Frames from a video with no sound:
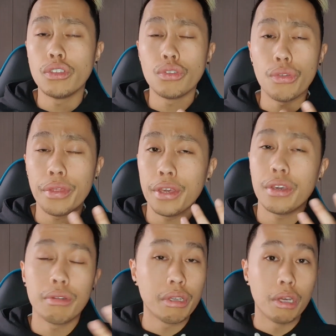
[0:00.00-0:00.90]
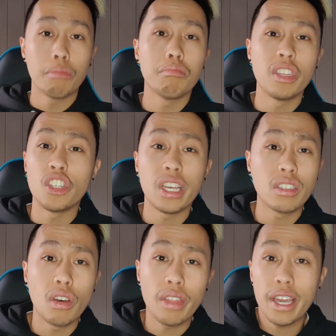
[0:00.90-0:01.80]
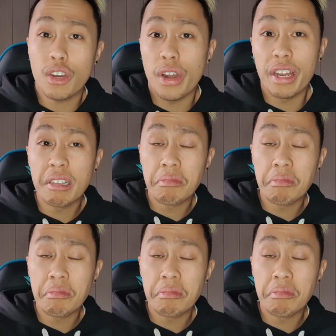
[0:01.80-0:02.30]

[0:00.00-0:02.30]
and you think, the chair's not that great,